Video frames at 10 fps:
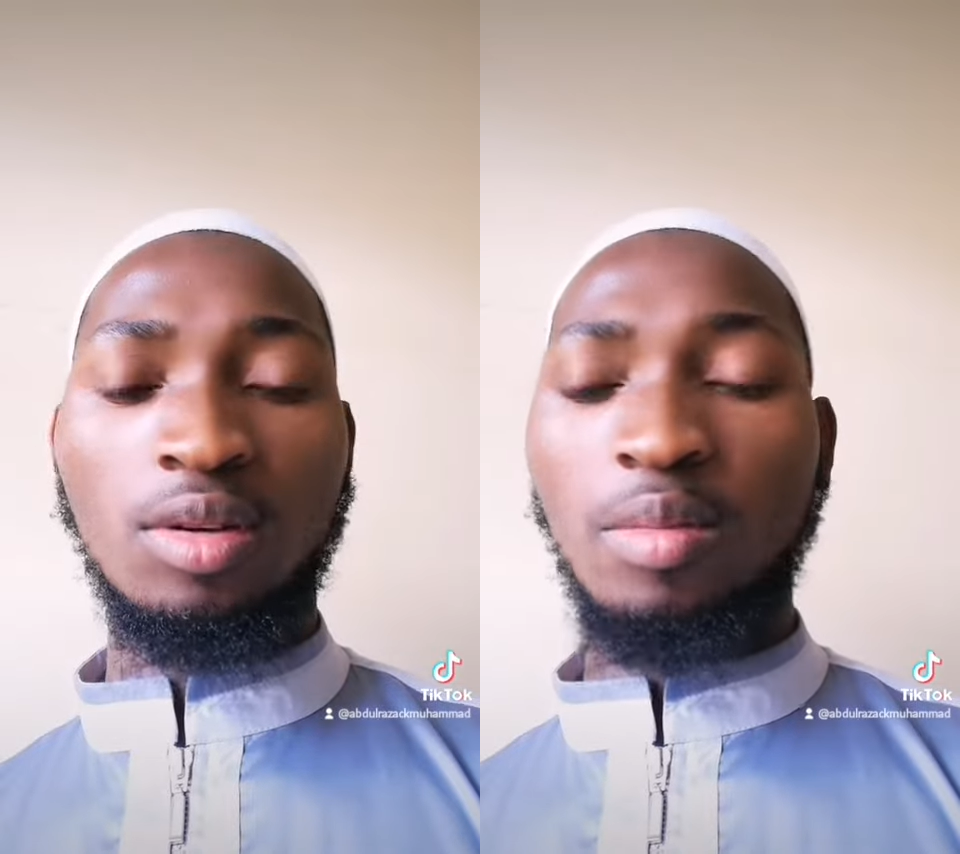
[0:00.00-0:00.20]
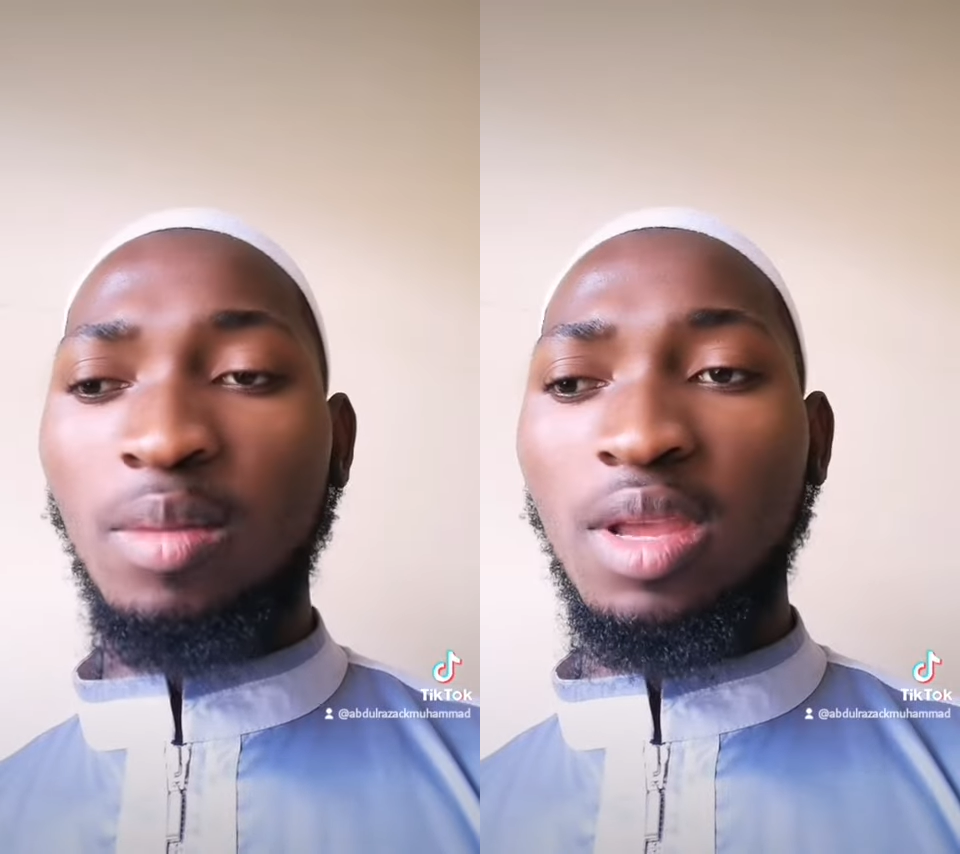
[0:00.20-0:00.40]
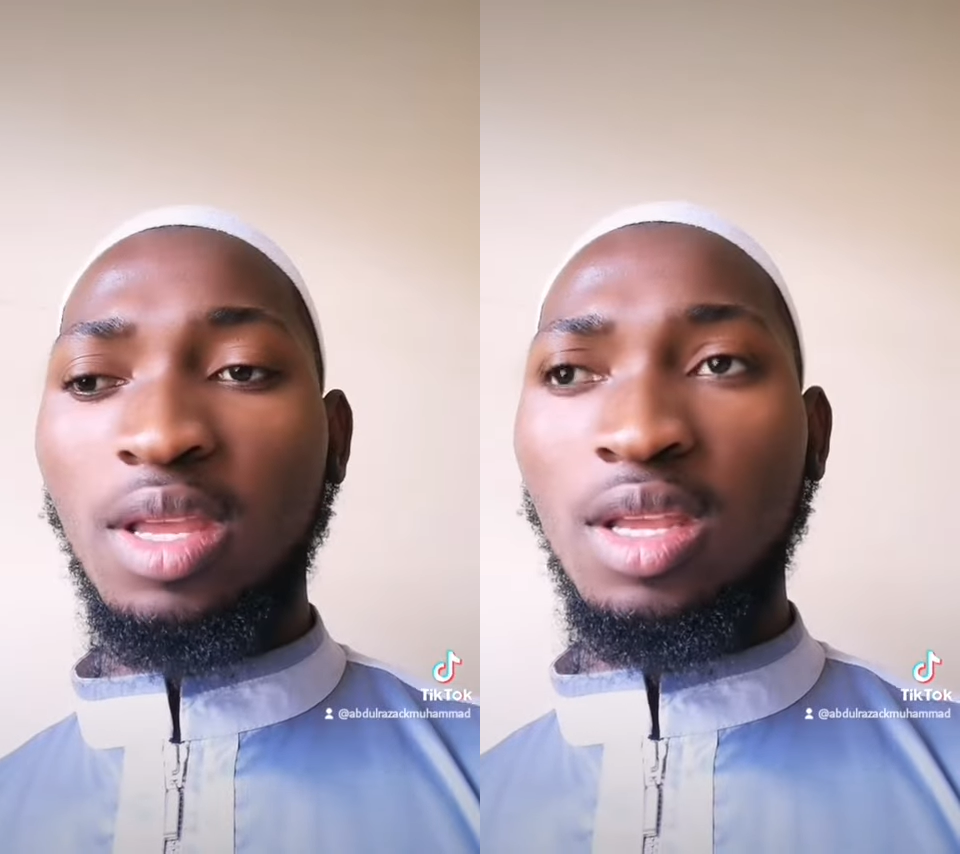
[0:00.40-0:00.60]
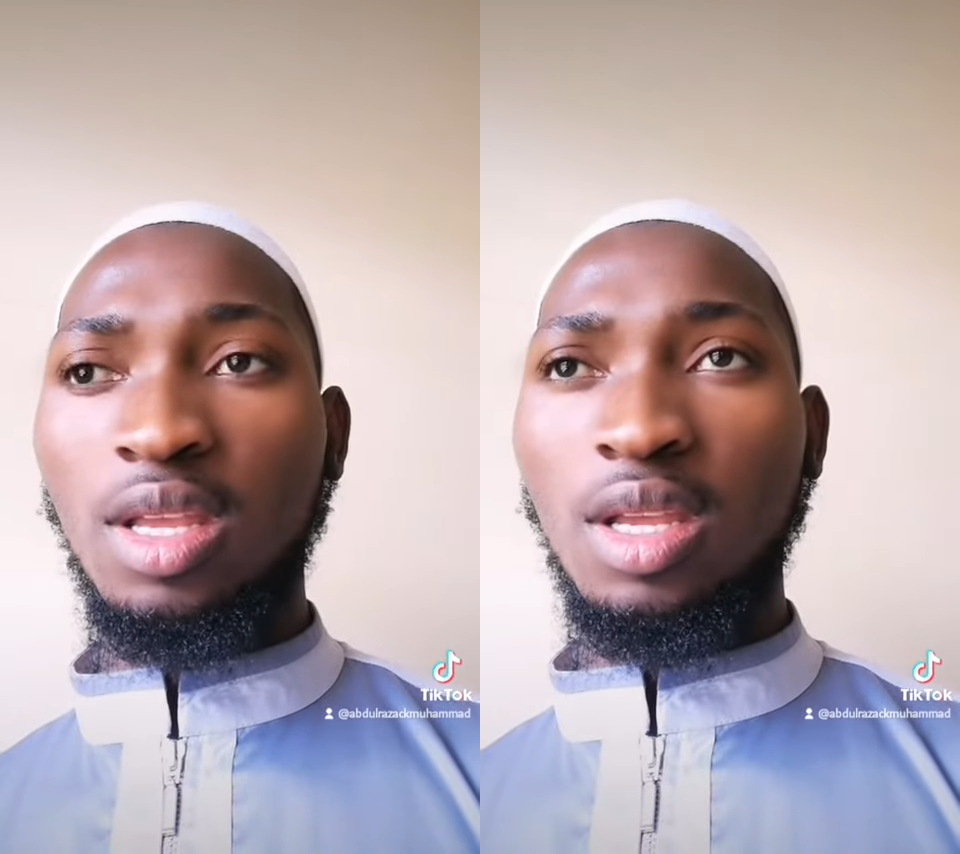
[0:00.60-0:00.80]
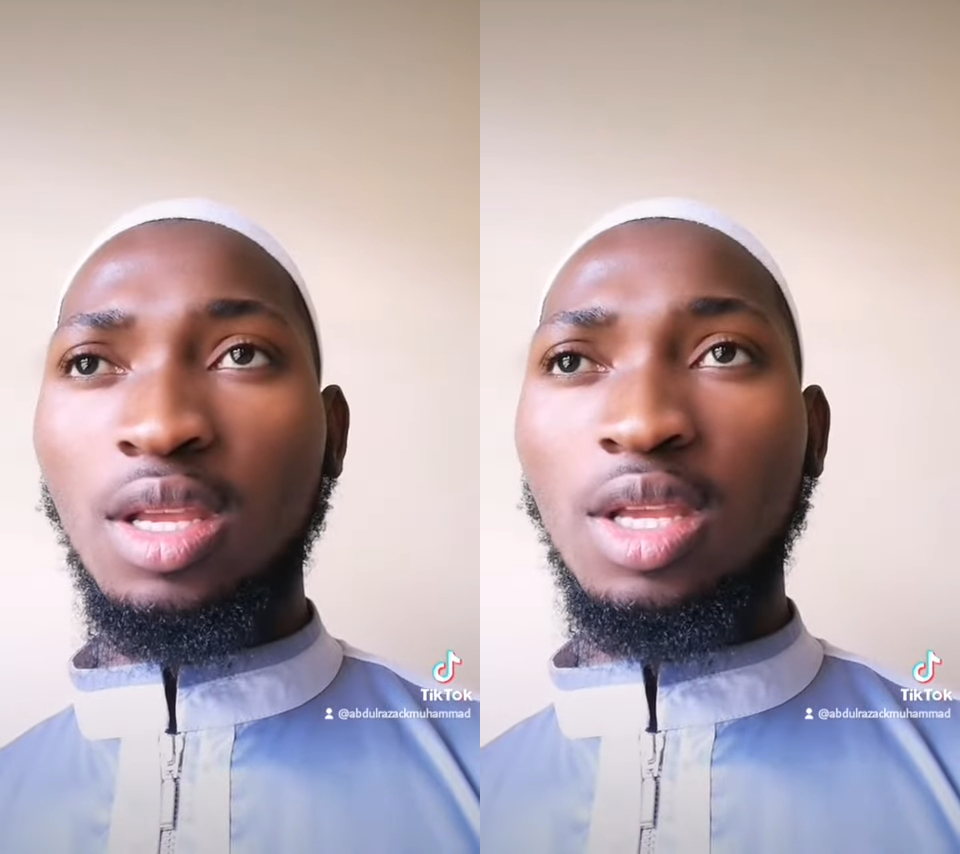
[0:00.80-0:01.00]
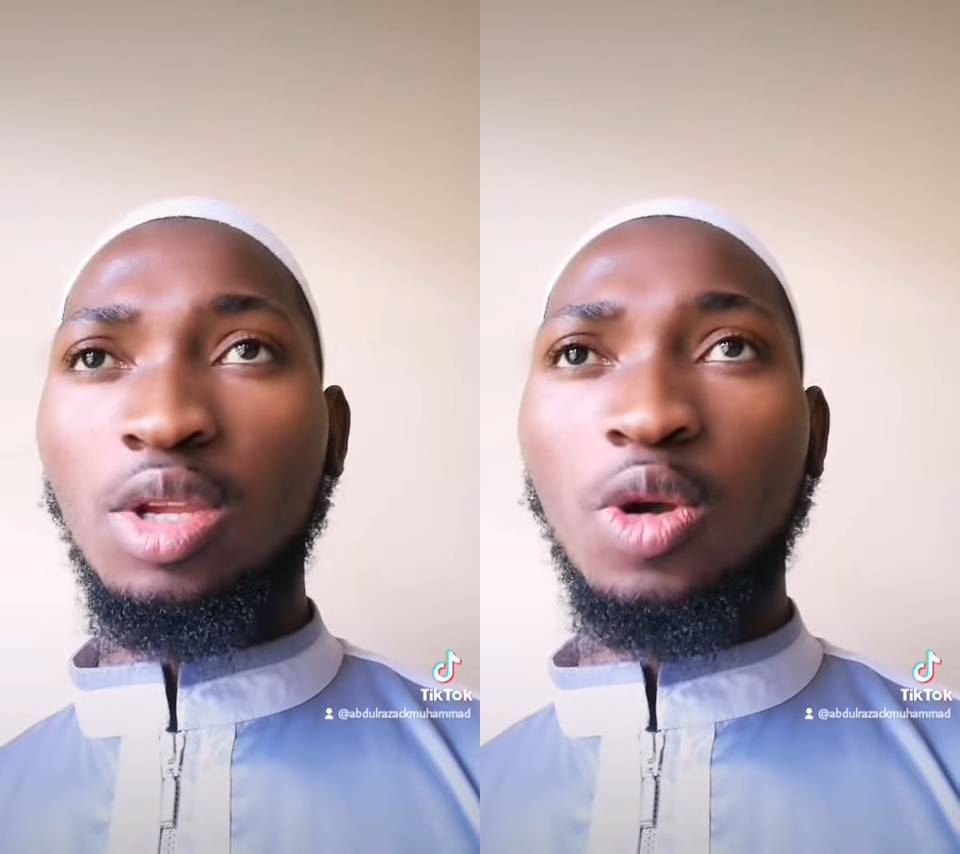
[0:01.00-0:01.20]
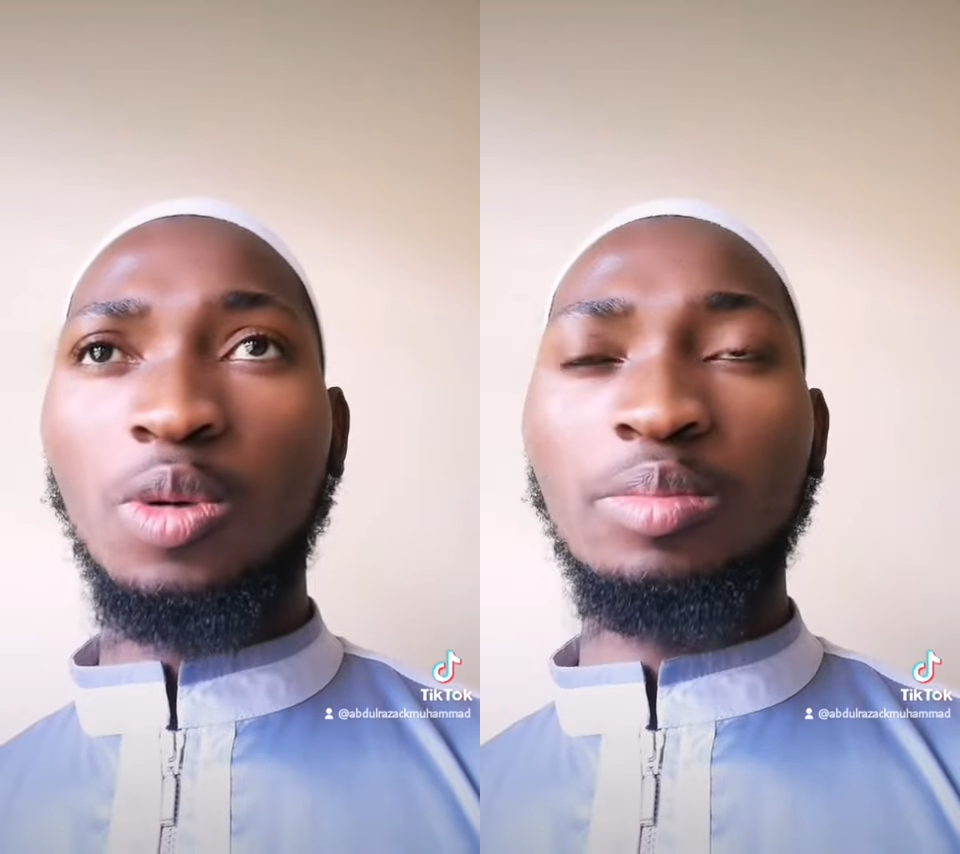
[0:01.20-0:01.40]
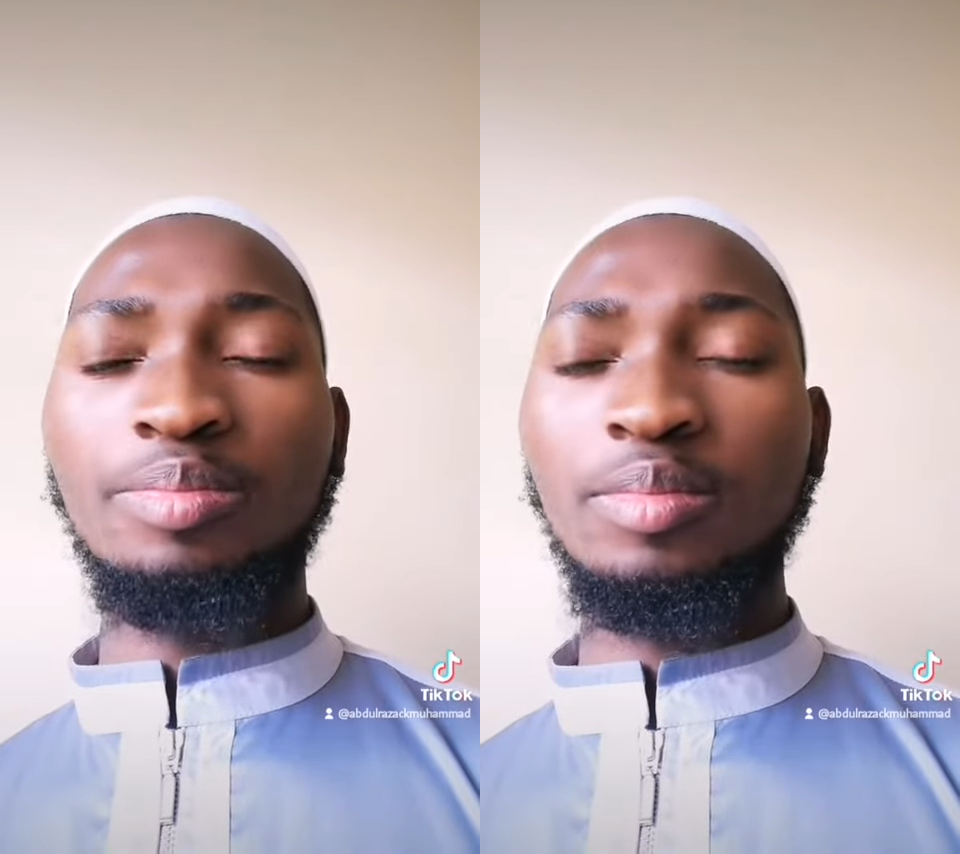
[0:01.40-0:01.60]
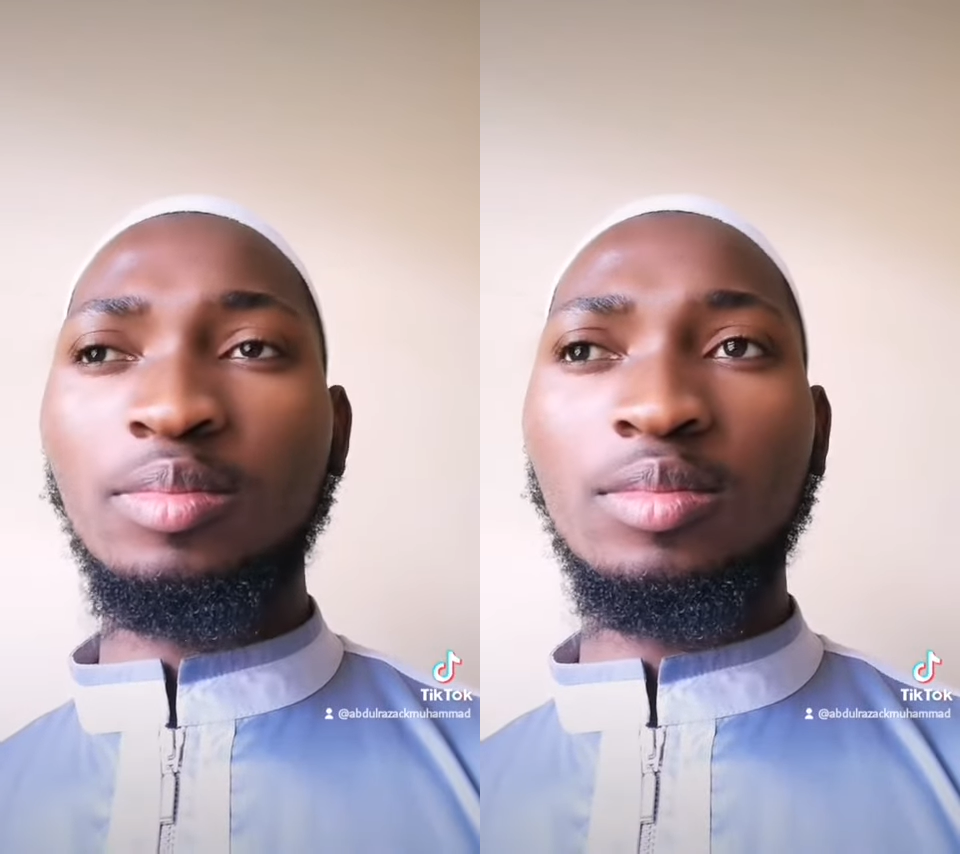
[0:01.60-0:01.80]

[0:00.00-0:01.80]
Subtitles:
or maybe, you know,